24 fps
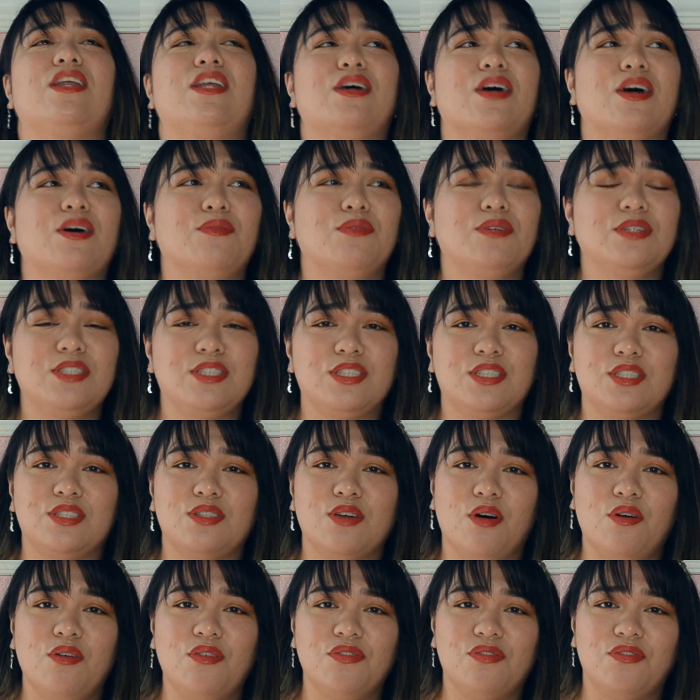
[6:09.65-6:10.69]
that was
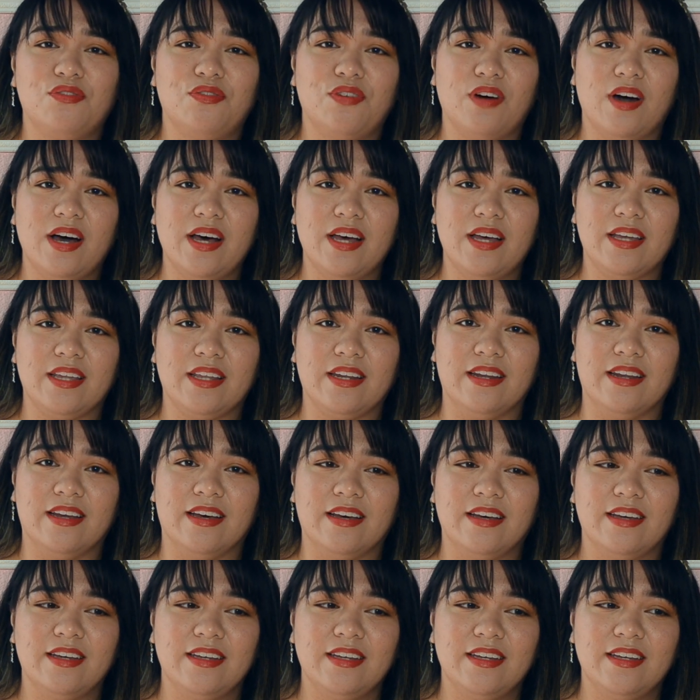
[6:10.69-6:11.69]
so fun.